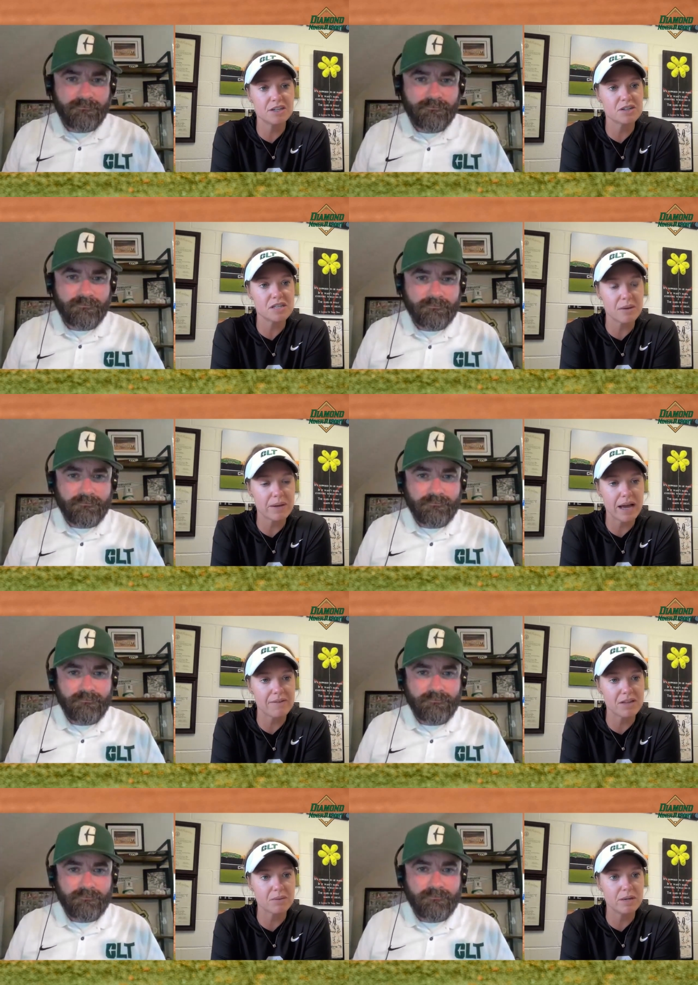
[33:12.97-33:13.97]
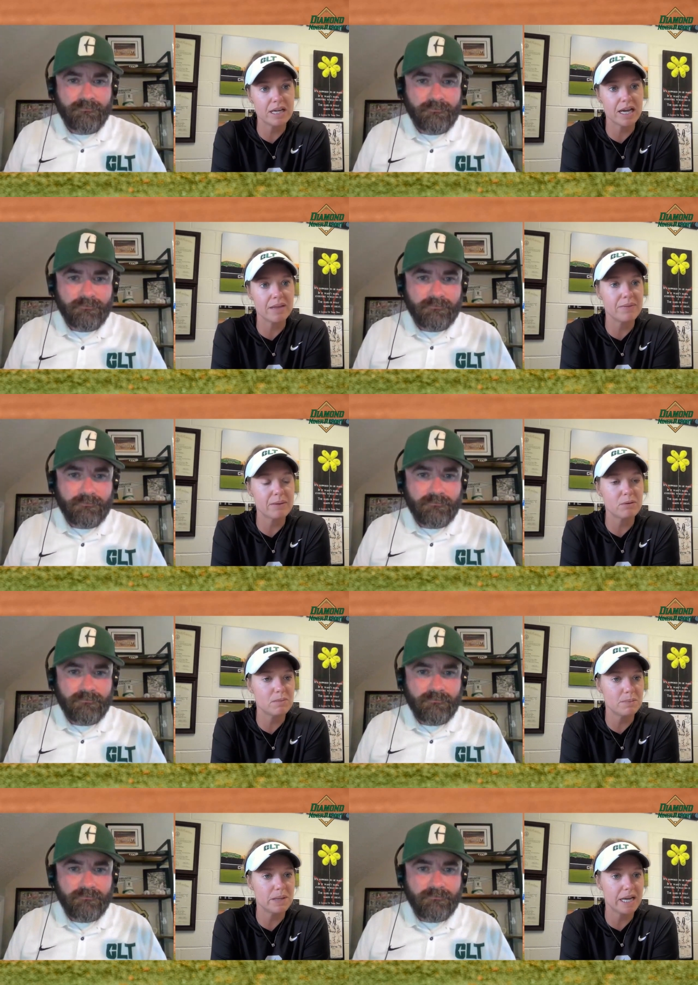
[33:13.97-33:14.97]
Speaker 1: seniors that we have that weekend that
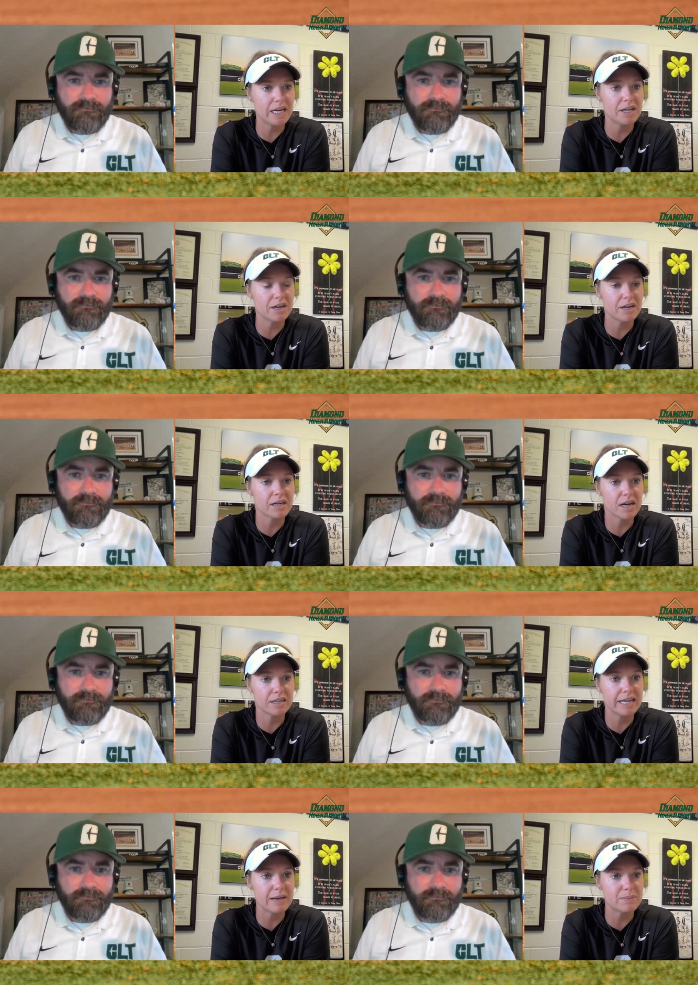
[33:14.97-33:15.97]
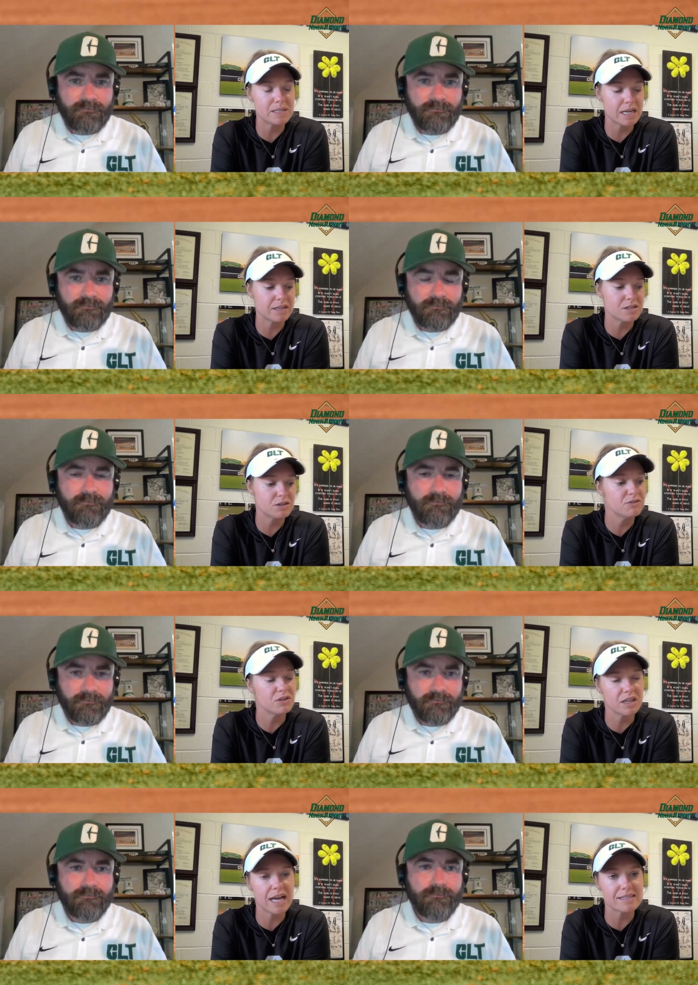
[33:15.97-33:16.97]
will be playing here on campus at the
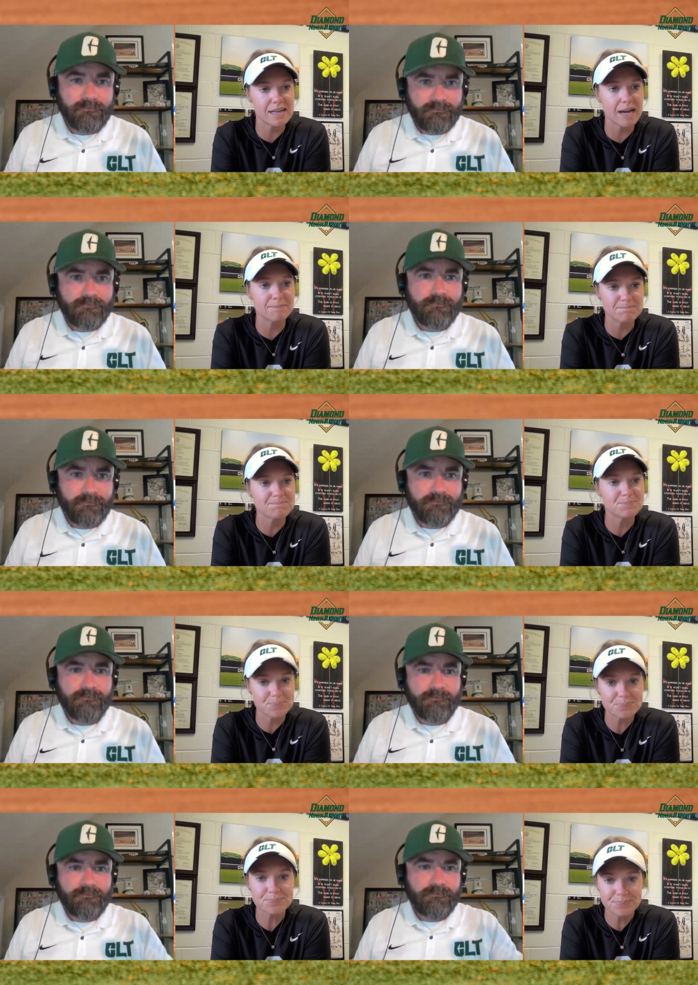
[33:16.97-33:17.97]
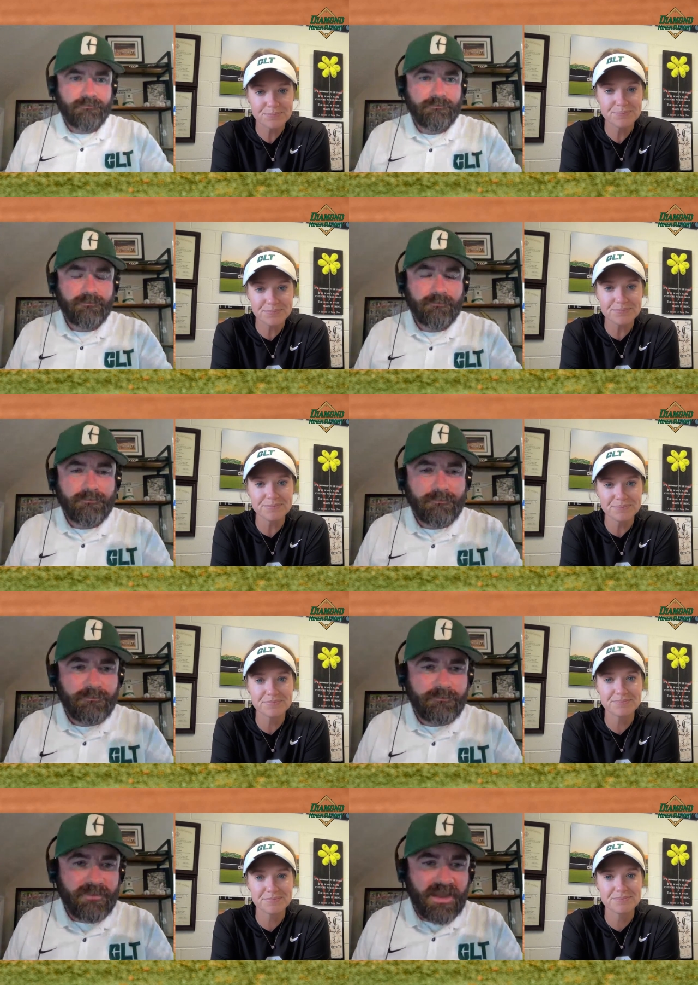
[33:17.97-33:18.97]
Sue for the last time.
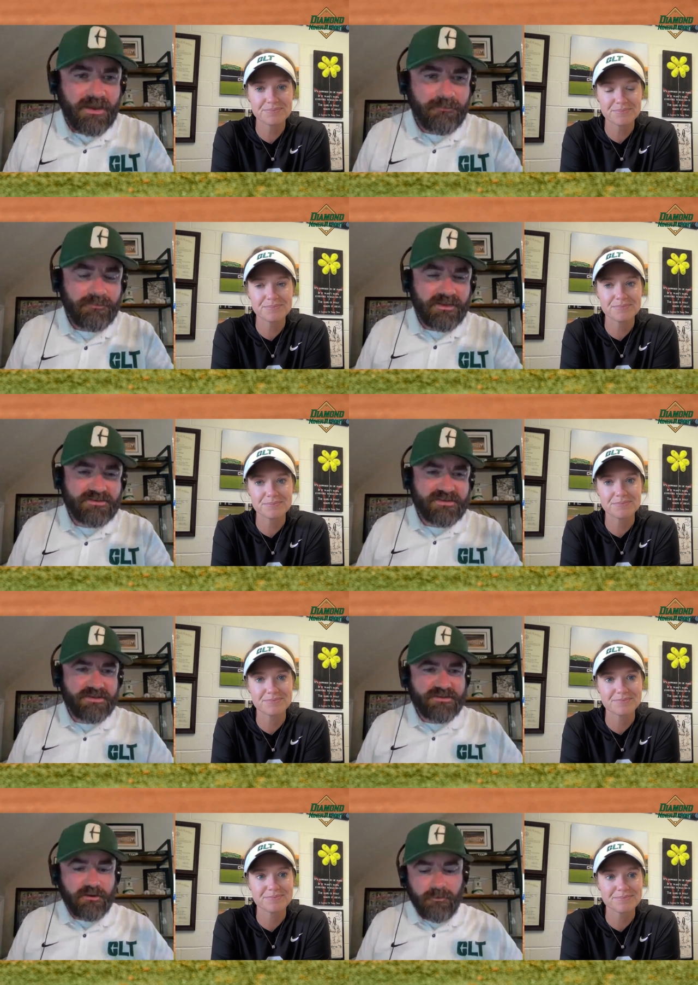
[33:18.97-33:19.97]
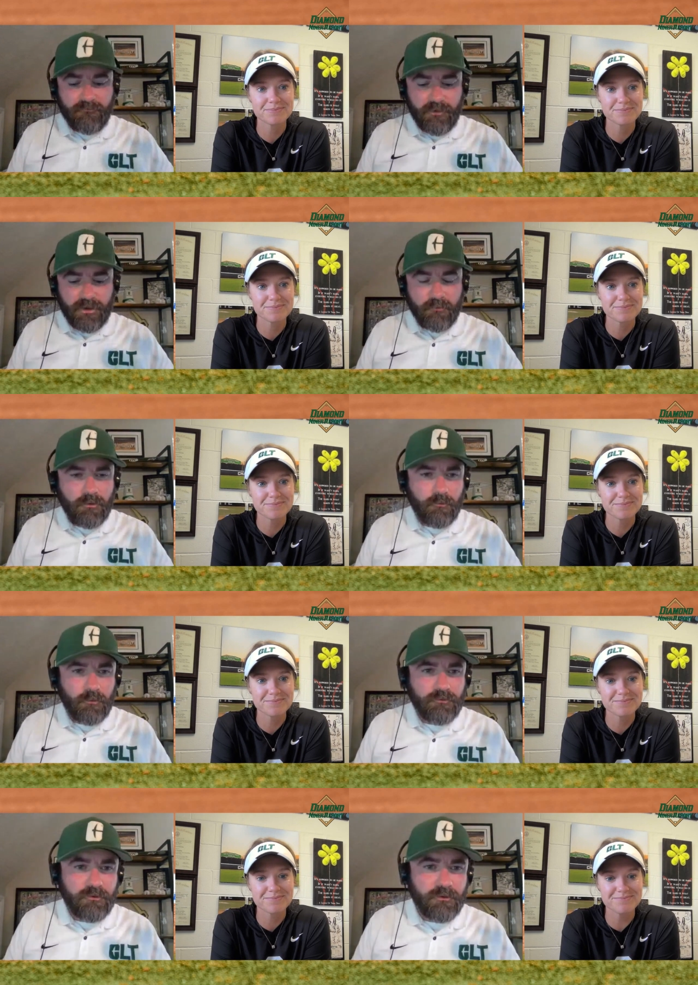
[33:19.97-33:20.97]
Speaker 2: Yeah, that's that's going to be fun, and we'll
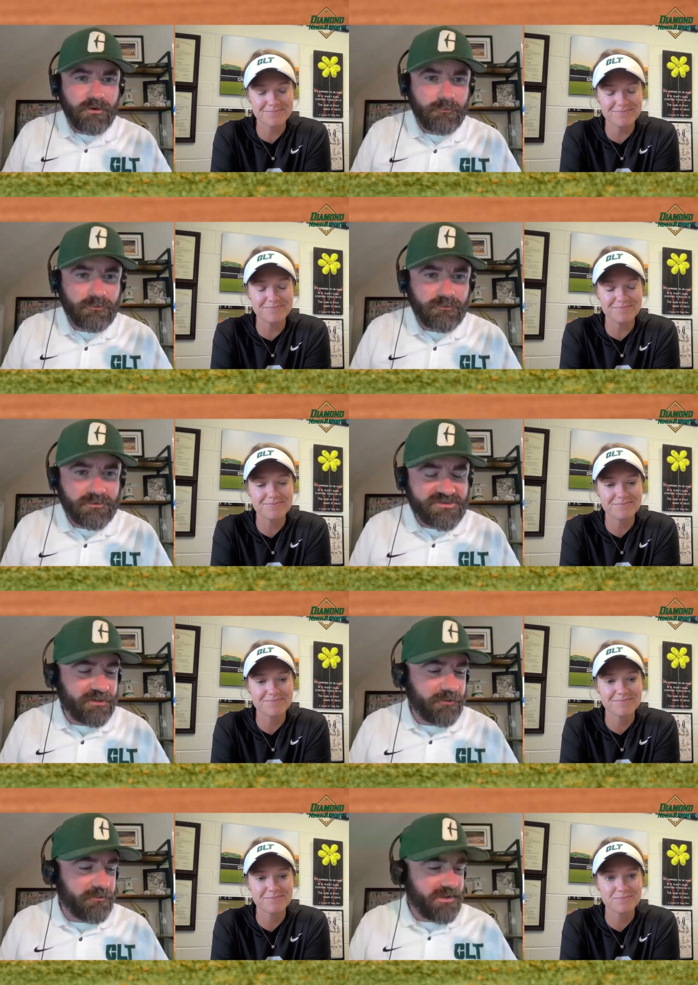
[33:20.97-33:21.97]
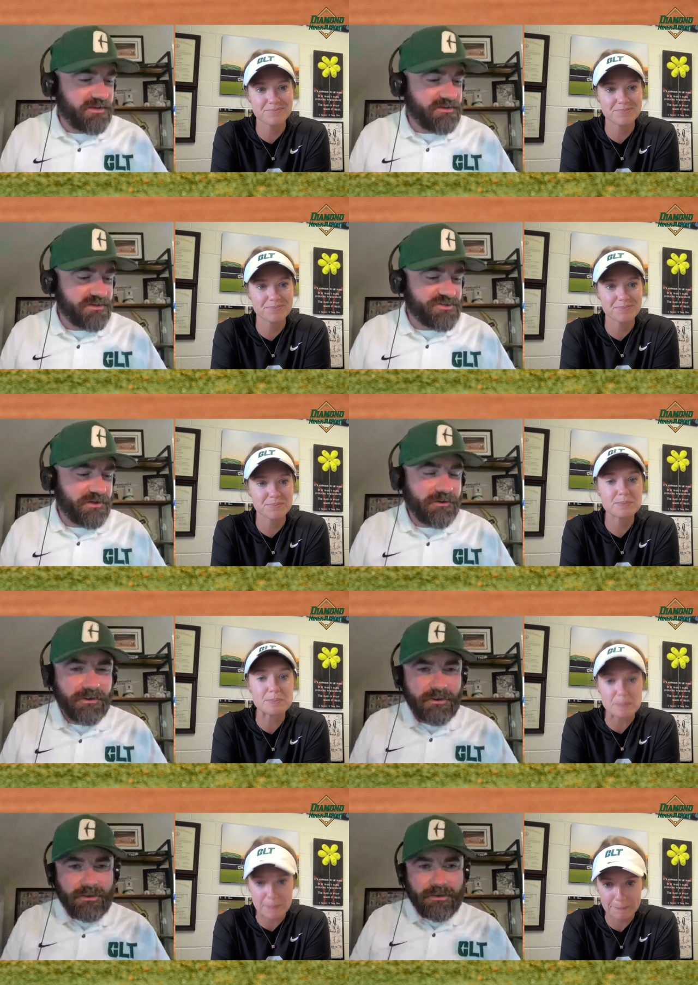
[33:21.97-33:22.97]
we'll do a we'll do a senior day edition
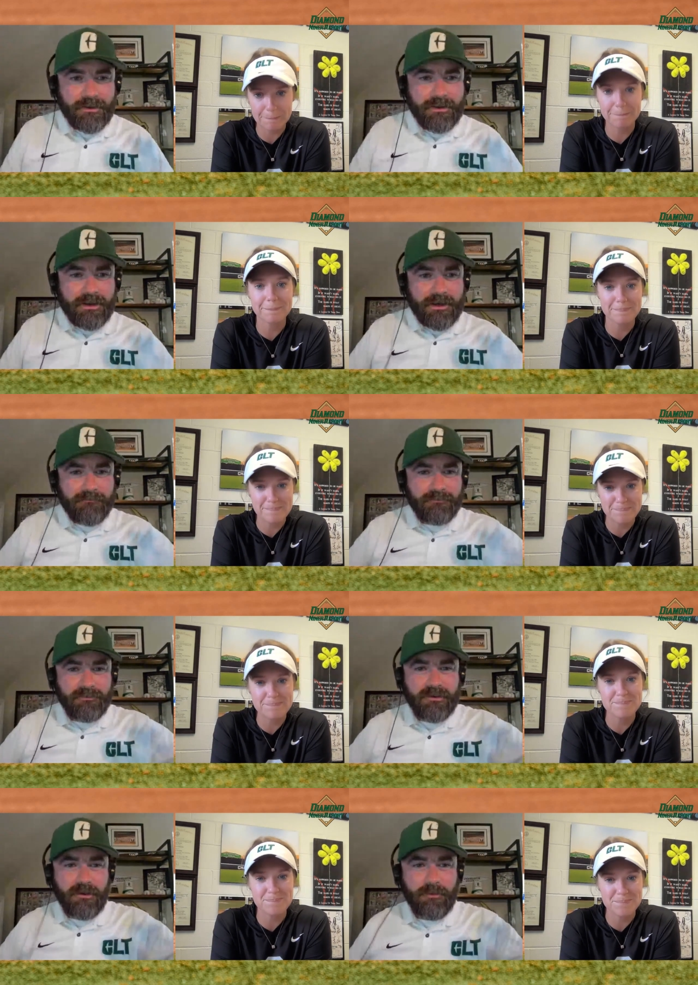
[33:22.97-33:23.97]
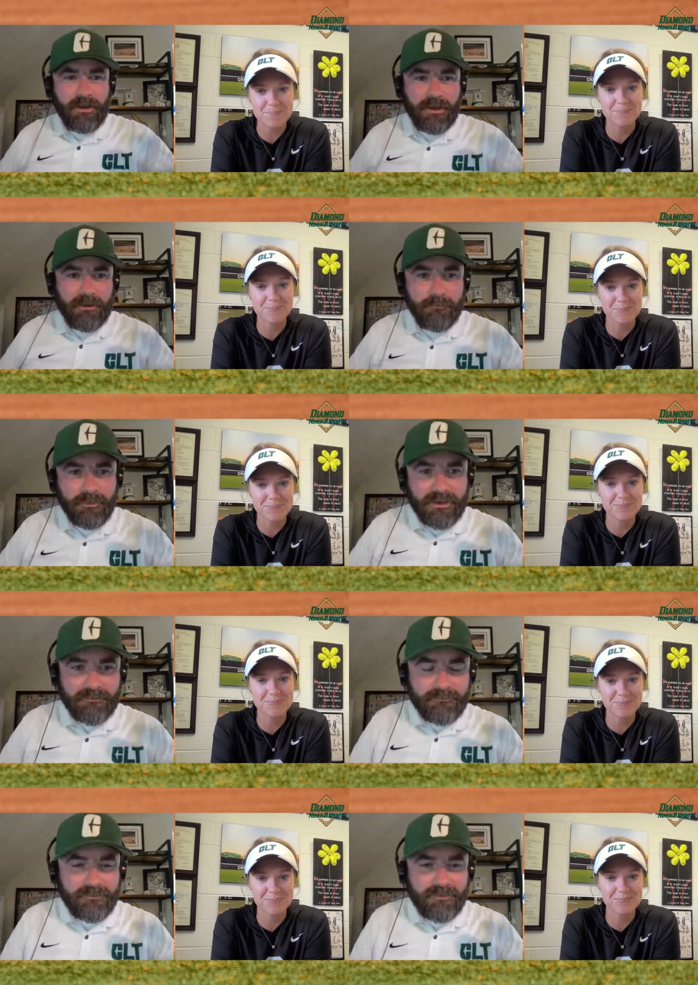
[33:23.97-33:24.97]
um, coming up. But